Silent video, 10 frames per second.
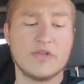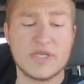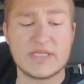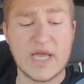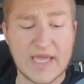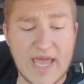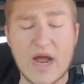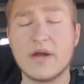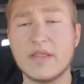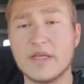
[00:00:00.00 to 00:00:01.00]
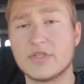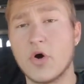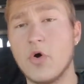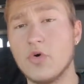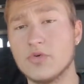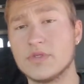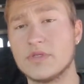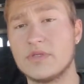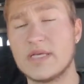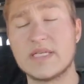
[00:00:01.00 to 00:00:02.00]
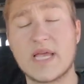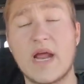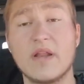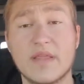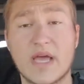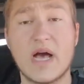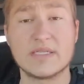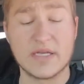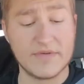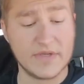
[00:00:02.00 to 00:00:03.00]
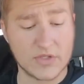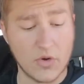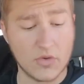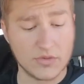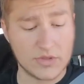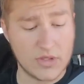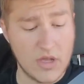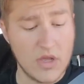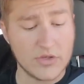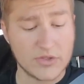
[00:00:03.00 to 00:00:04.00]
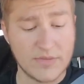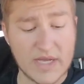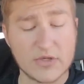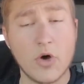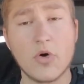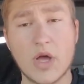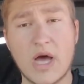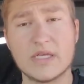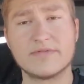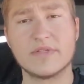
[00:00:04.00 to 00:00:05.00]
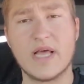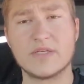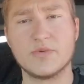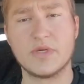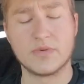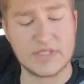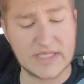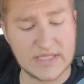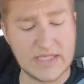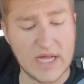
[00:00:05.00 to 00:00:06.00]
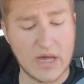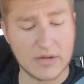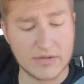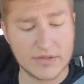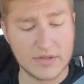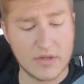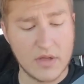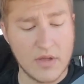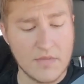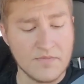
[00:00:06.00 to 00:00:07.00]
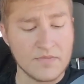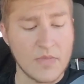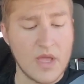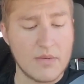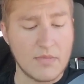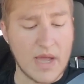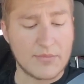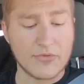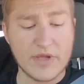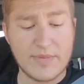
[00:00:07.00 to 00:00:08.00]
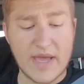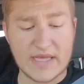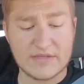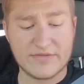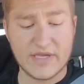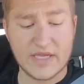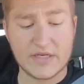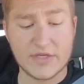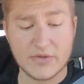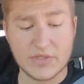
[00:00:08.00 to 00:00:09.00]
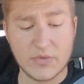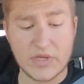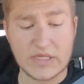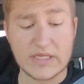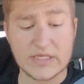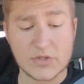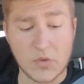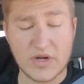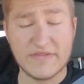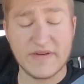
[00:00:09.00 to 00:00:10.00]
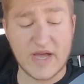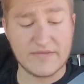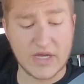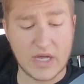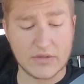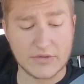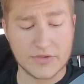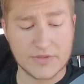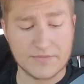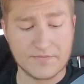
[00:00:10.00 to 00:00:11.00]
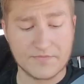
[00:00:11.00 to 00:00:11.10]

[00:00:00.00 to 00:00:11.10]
So that's not counting the tolls. That's not counting the cost of the tolls. So my toll cost for last week was $60. My pre-pass fee to use it weekly is $25.